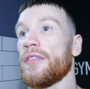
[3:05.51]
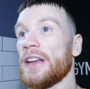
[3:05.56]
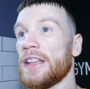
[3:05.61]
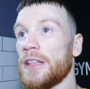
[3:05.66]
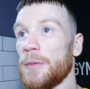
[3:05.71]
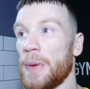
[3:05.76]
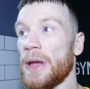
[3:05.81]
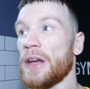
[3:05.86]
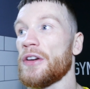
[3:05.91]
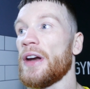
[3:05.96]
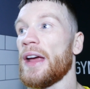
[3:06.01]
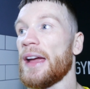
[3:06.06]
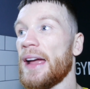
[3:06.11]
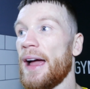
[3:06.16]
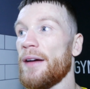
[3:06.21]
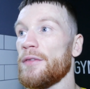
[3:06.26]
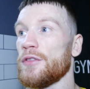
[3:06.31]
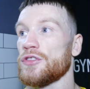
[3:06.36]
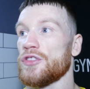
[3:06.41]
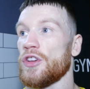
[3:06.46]
I need to beat Craig
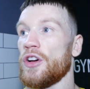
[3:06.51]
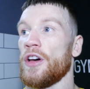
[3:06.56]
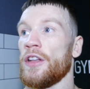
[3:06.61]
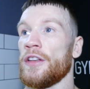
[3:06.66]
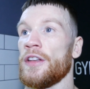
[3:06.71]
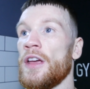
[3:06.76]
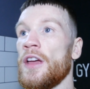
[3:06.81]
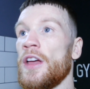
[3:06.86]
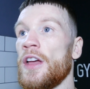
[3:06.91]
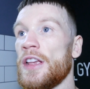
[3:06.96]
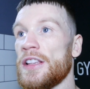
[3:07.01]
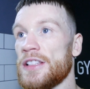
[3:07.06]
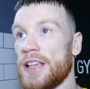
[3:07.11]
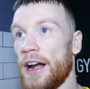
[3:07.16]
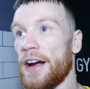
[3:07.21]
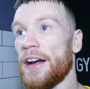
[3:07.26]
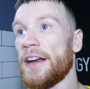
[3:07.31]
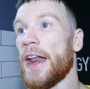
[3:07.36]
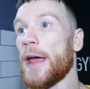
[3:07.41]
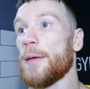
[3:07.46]
Evans on
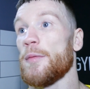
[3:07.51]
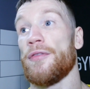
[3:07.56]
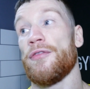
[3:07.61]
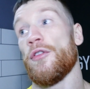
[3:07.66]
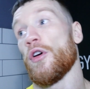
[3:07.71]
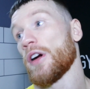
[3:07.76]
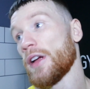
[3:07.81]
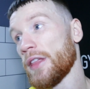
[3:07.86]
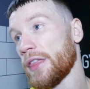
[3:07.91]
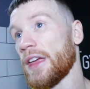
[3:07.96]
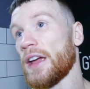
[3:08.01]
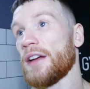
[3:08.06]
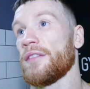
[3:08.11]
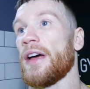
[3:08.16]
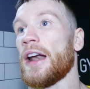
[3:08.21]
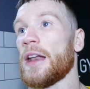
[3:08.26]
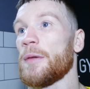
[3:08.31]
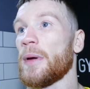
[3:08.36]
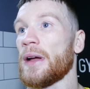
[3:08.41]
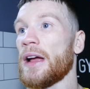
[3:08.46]
Saturday night before I think of
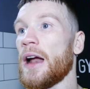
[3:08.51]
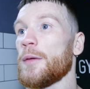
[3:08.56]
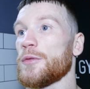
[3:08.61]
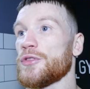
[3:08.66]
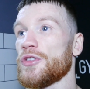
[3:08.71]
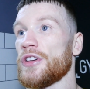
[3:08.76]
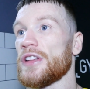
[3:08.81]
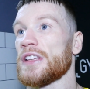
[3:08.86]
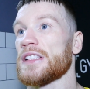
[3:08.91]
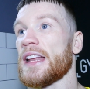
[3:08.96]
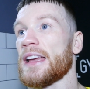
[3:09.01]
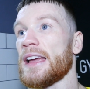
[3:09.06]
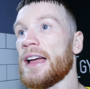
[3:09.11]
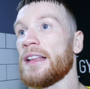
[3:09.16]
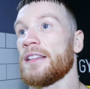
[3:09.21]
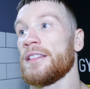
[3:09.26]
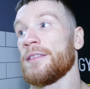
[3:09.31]
any big opportunities I that.